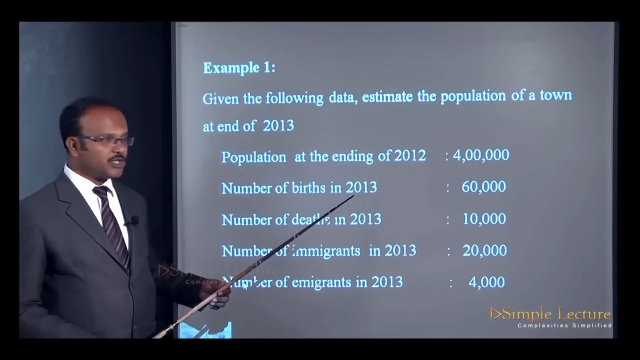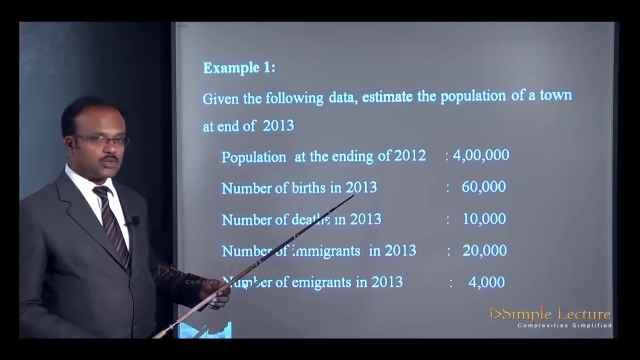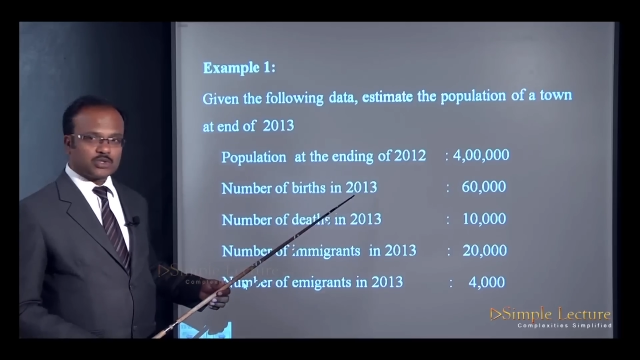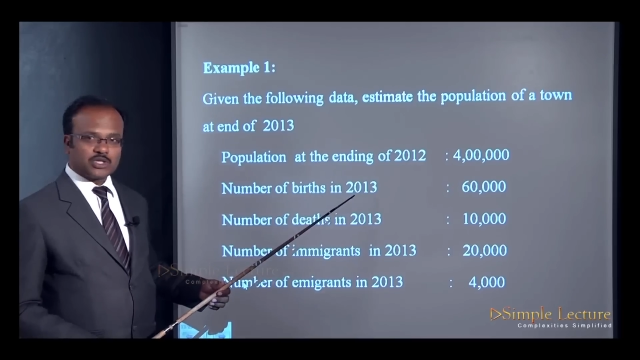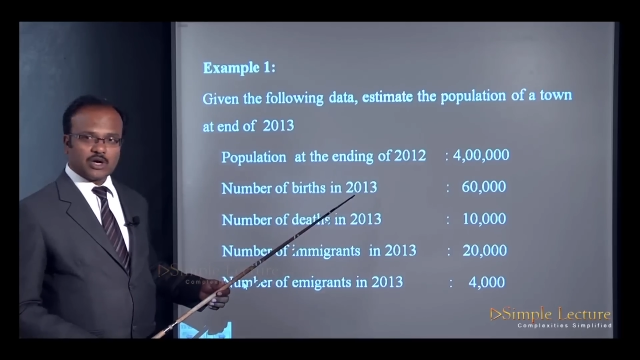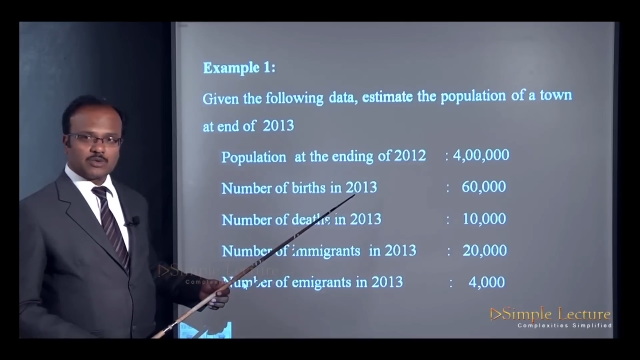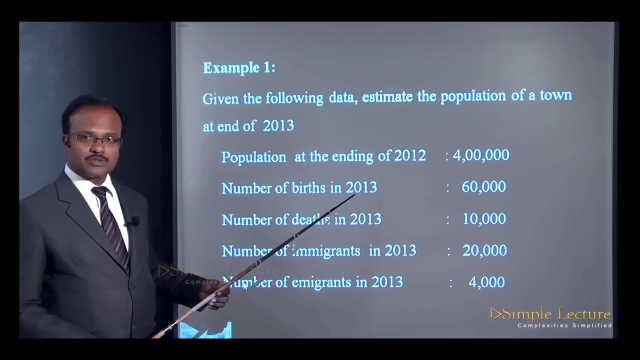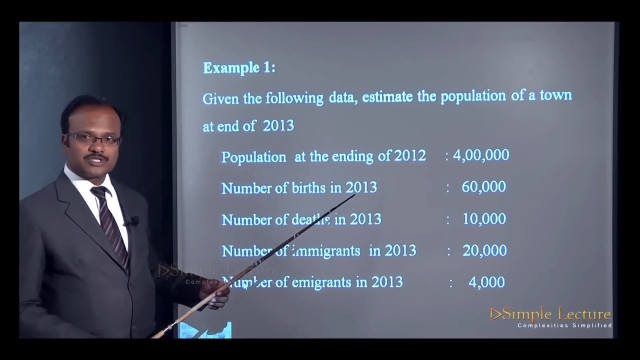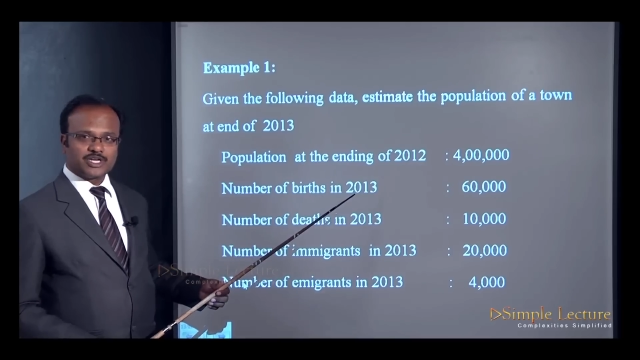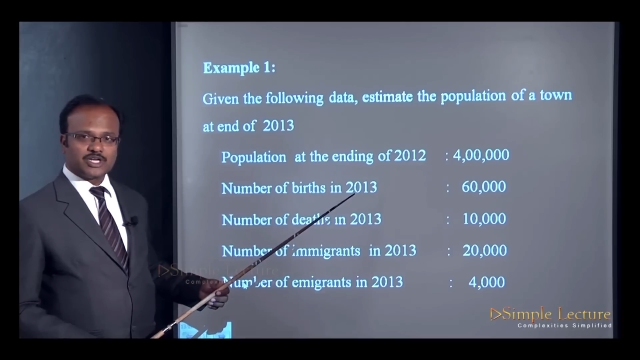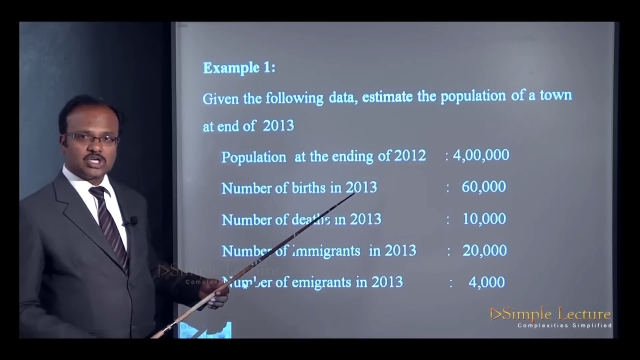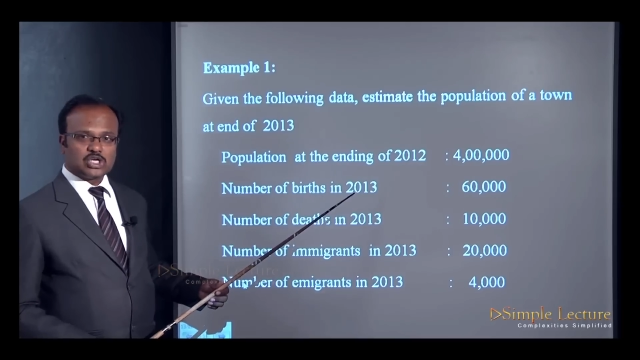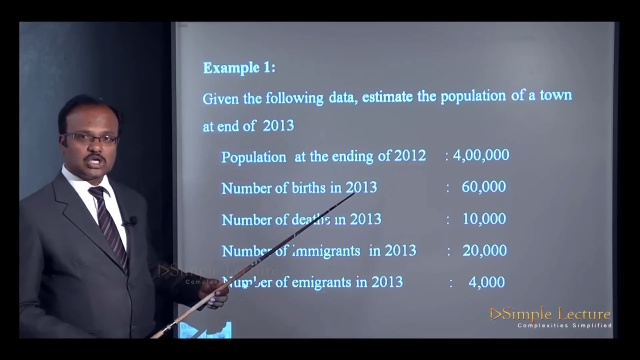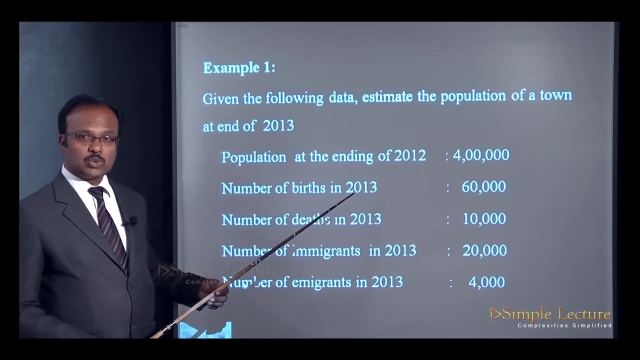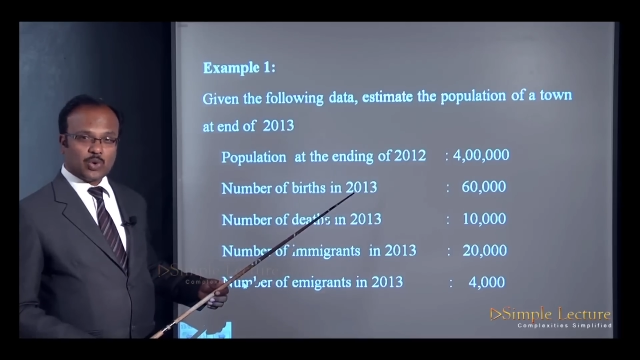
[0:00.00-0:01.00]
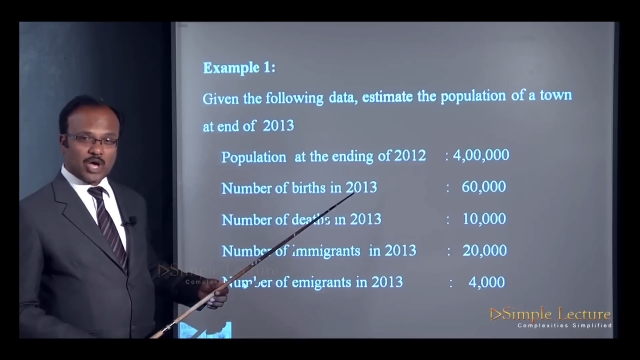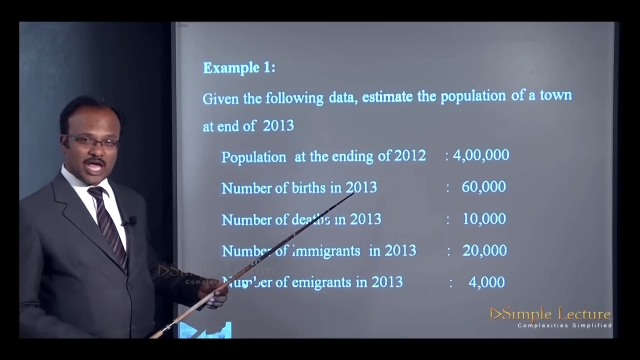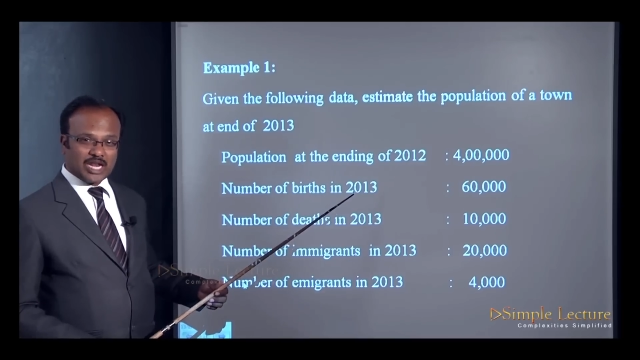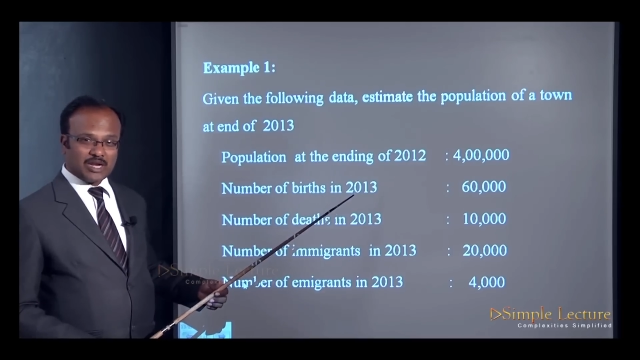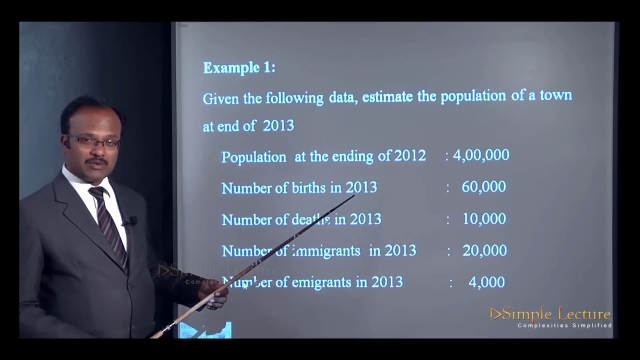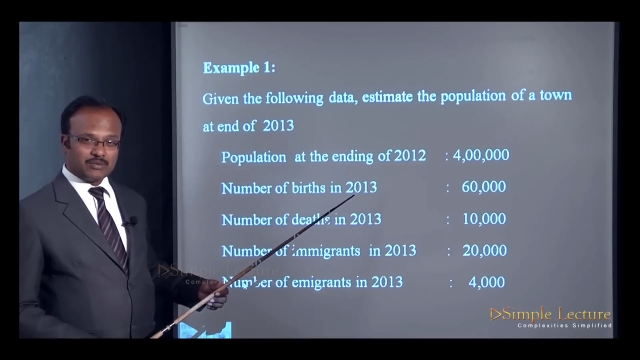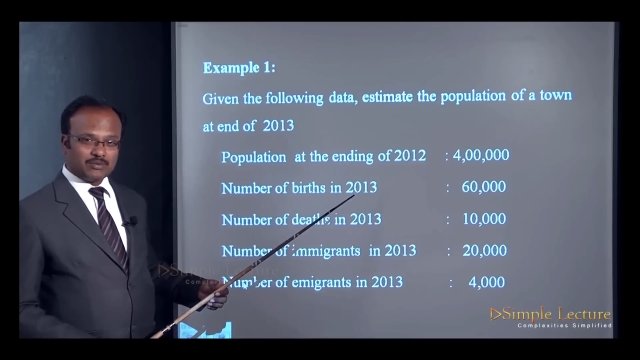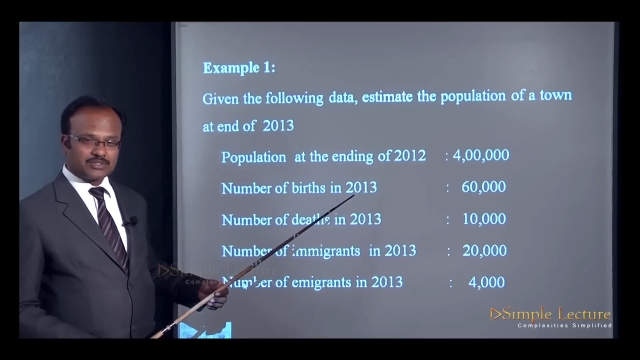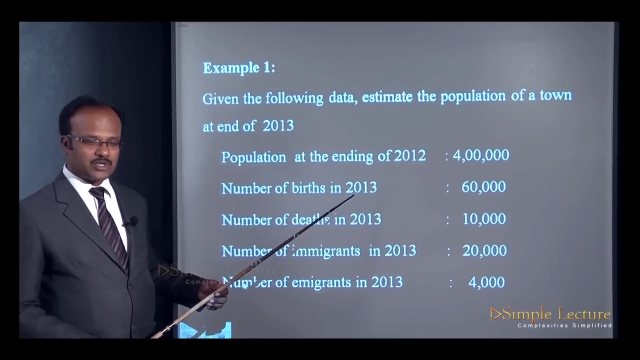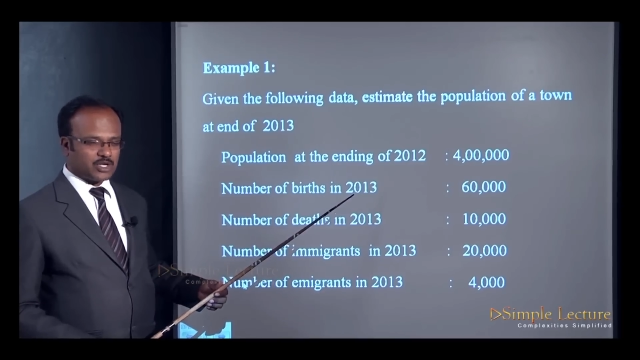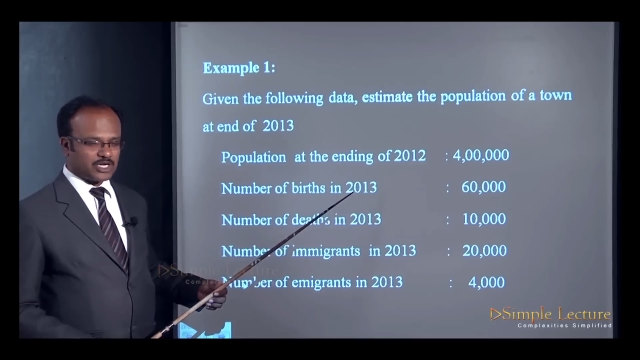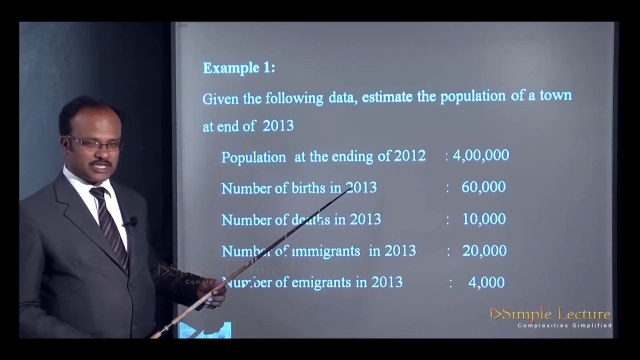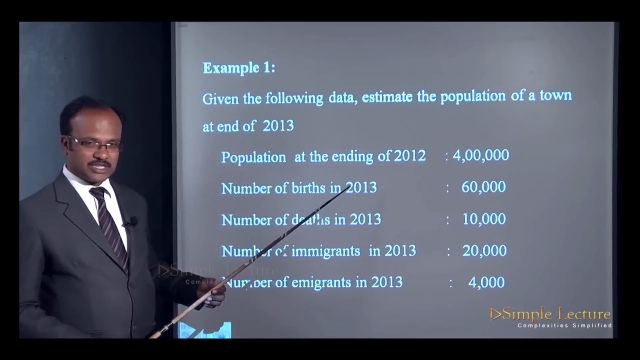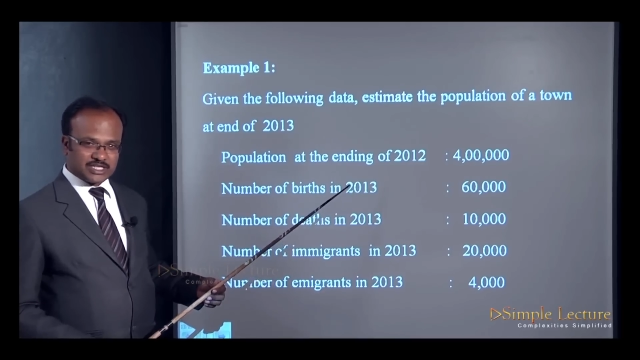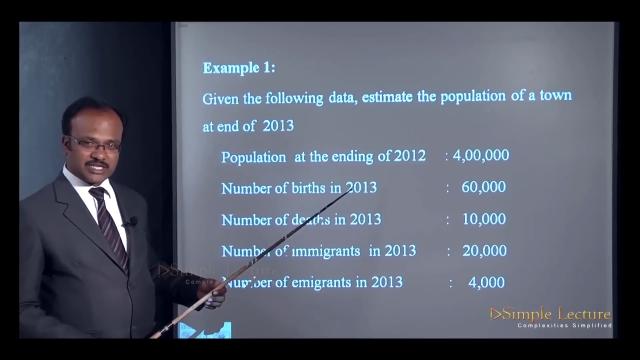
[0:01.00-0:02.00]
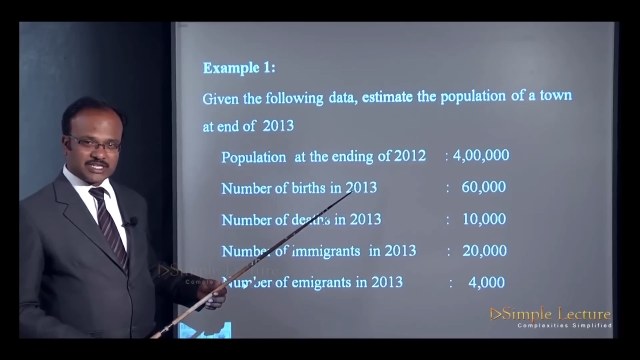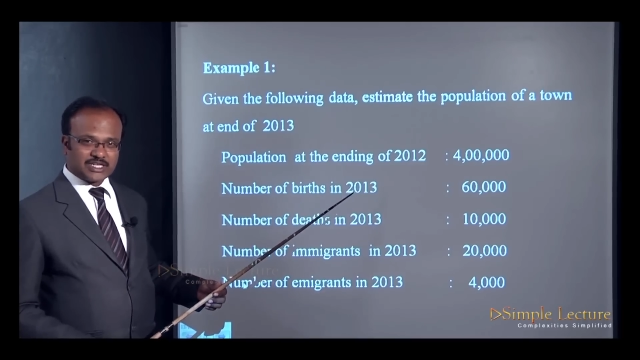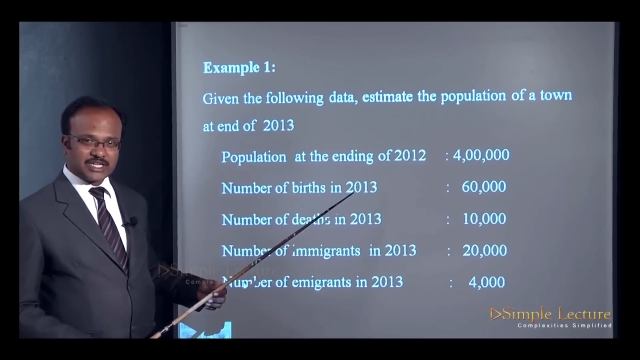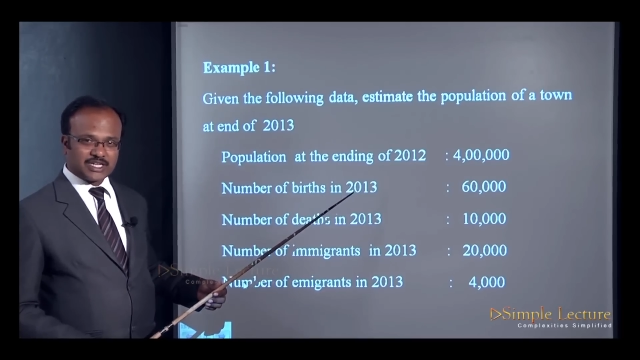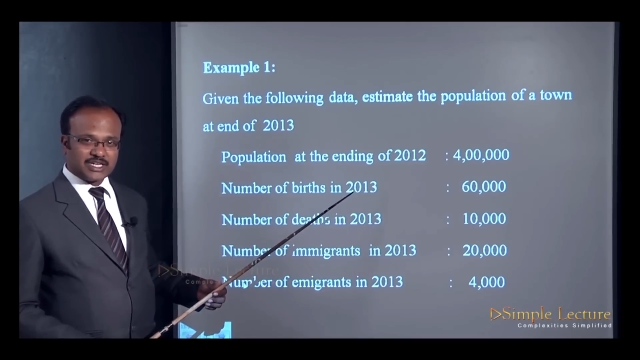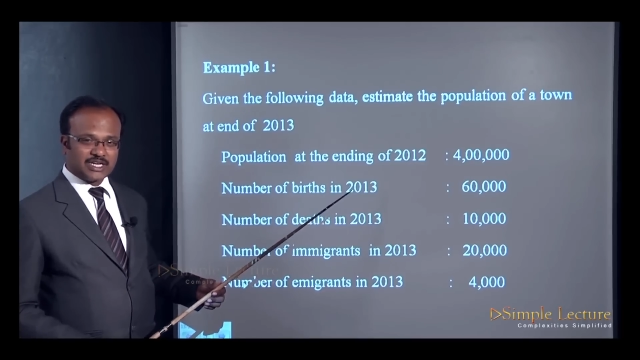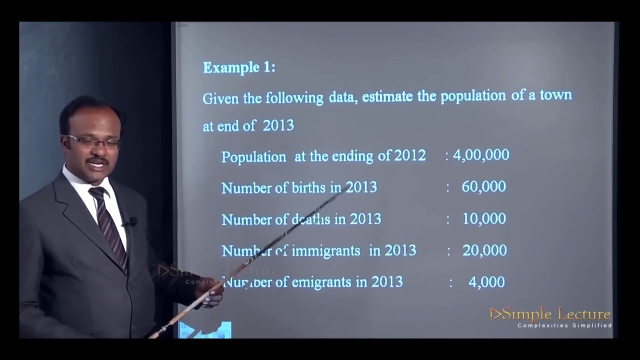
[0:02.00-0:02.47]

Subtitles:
13,